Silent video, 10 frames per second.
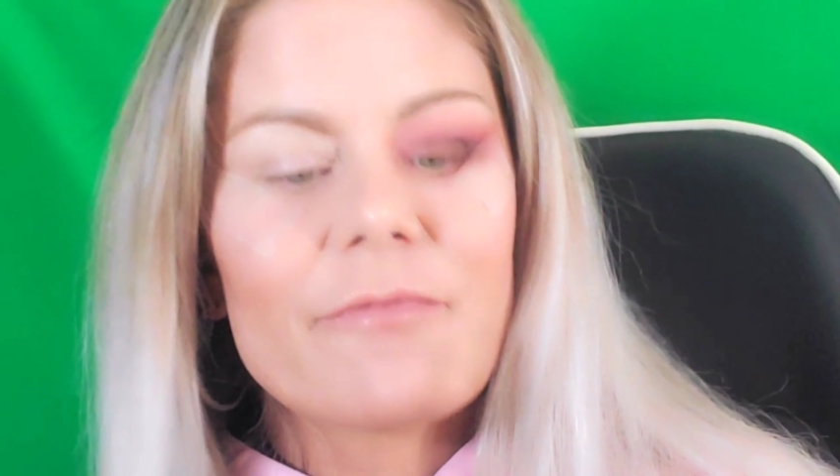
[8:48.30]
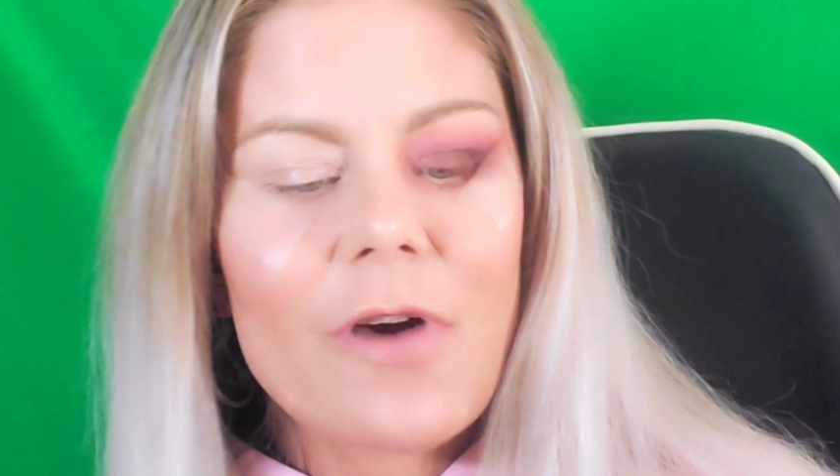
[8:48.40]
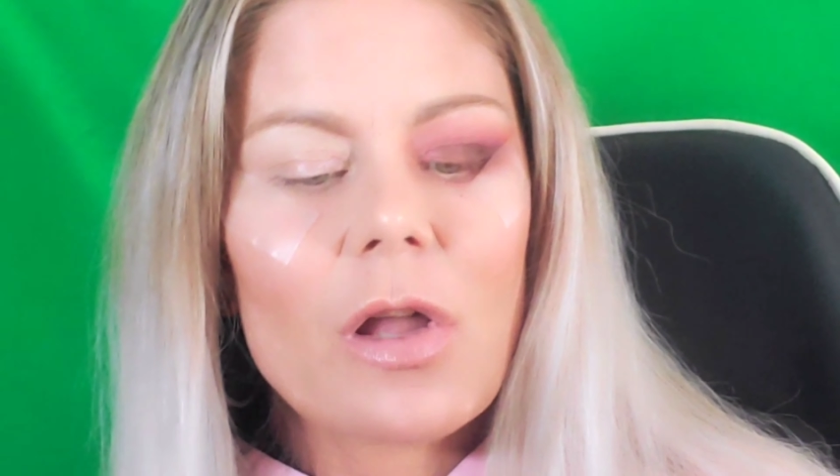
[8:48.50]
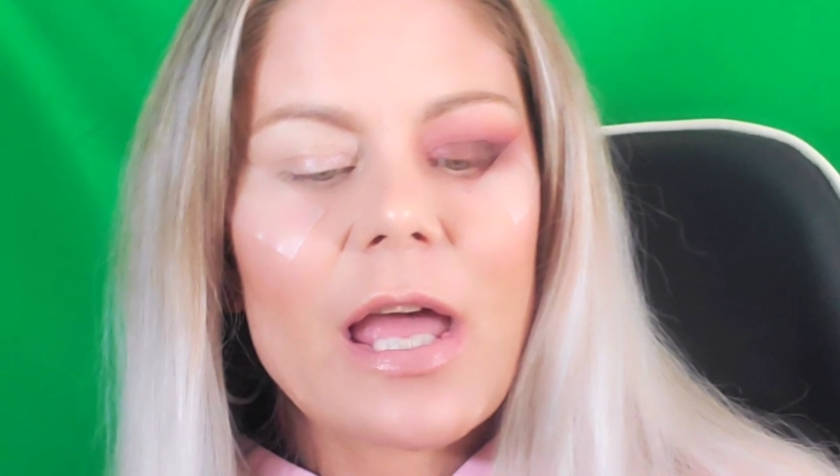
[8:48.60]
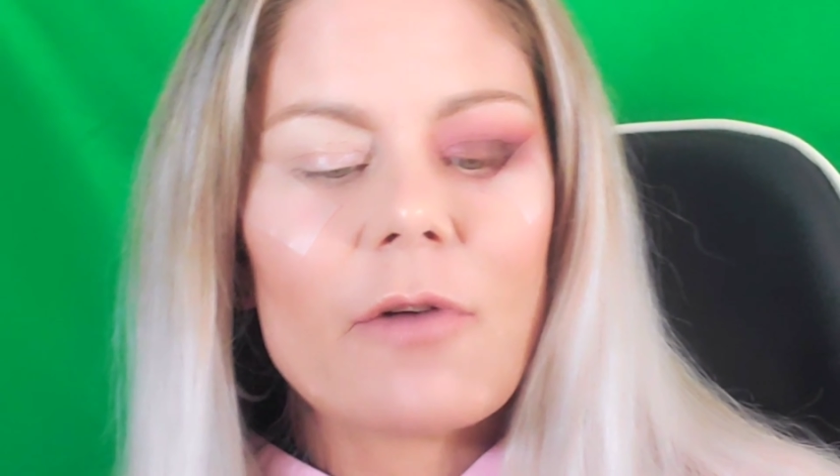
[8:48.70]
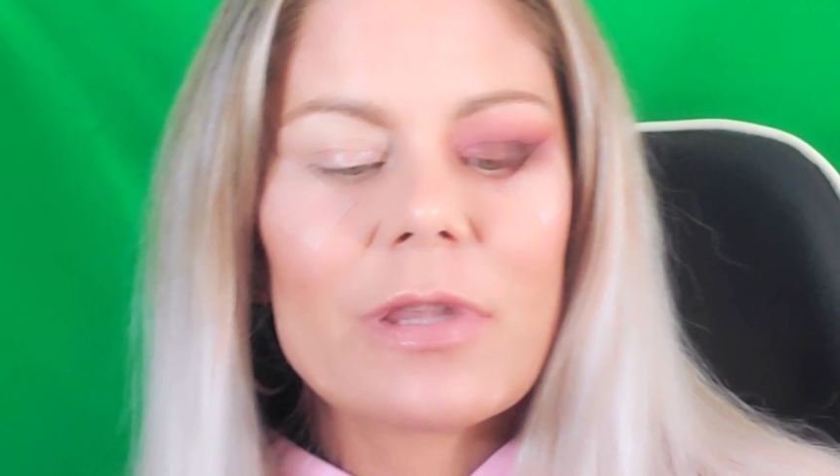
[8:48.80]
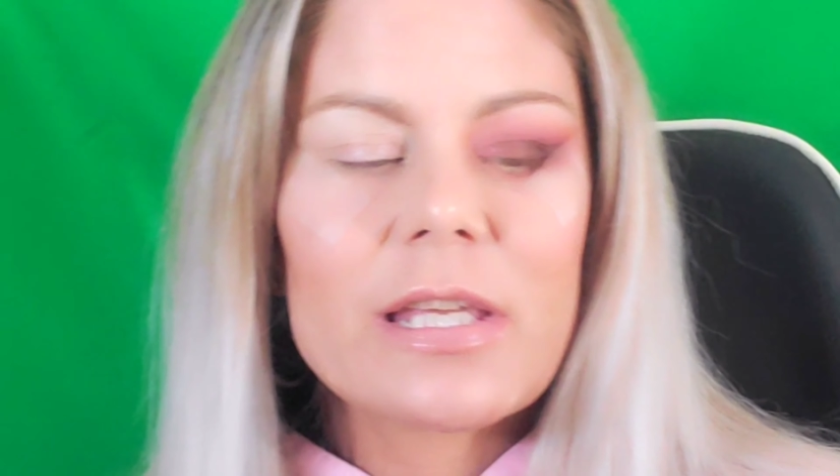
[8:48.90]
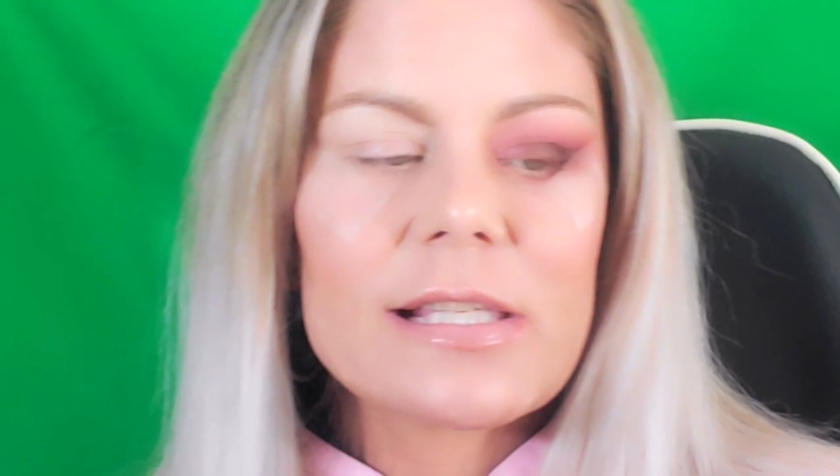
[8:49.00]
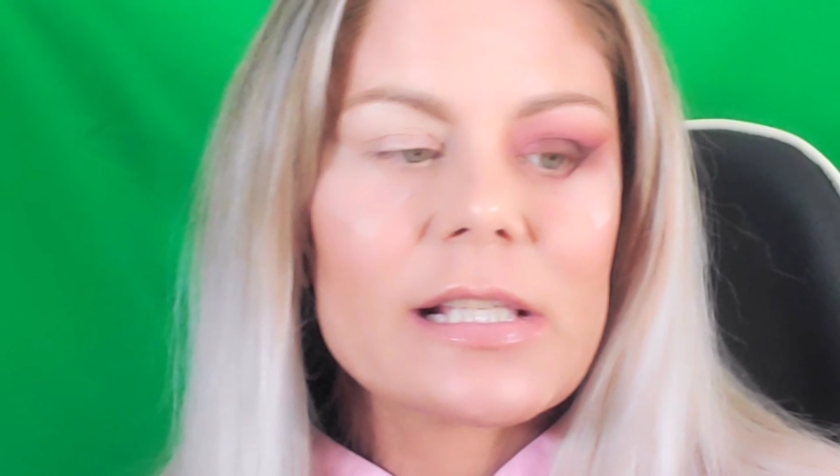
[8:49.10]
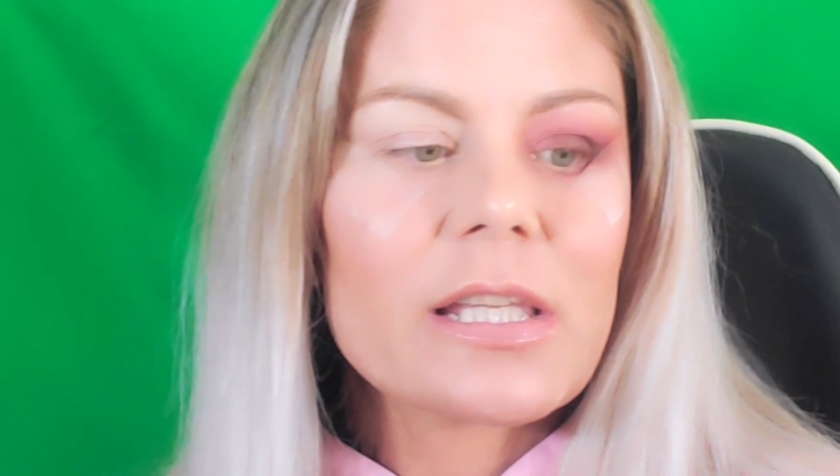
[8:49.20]
some fallout
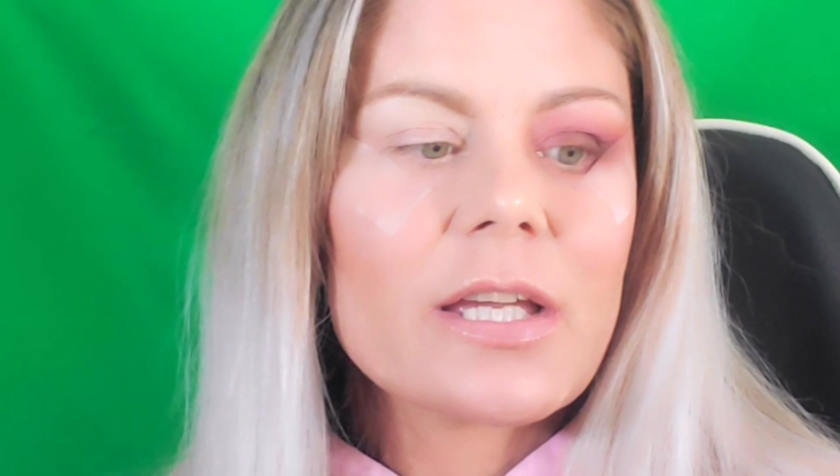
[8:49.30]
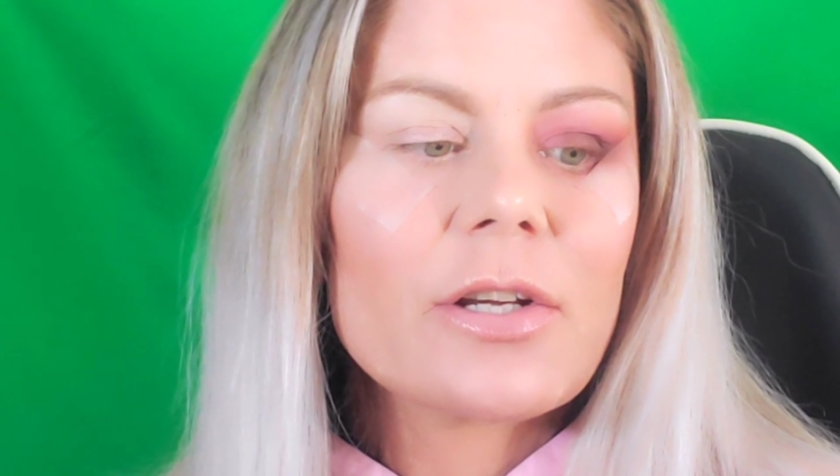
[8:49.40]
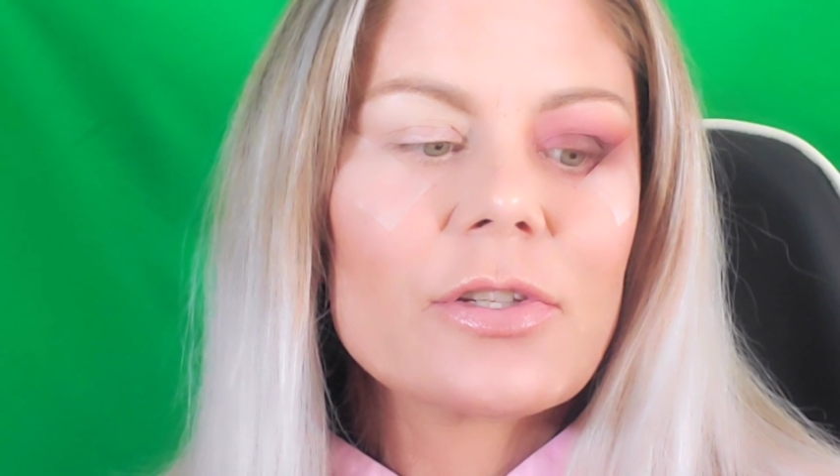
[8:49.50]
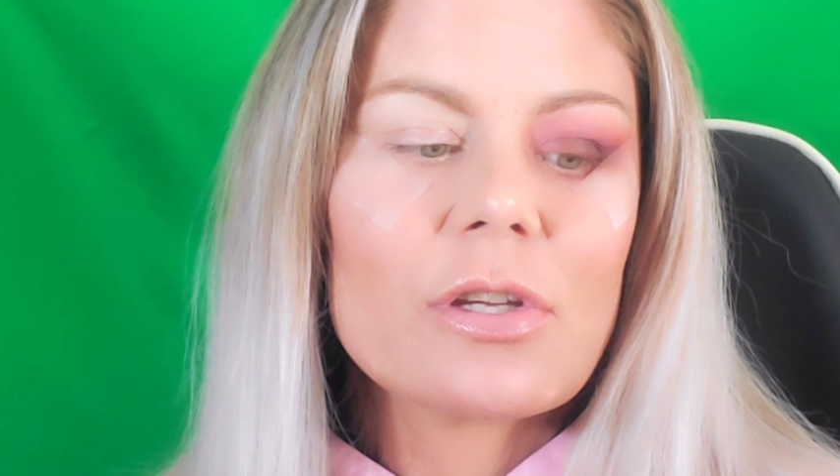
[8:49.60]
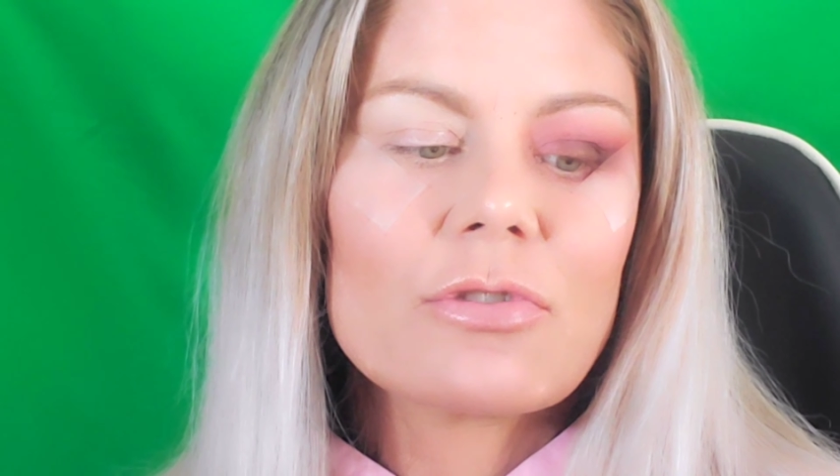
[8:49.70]
with these glitters,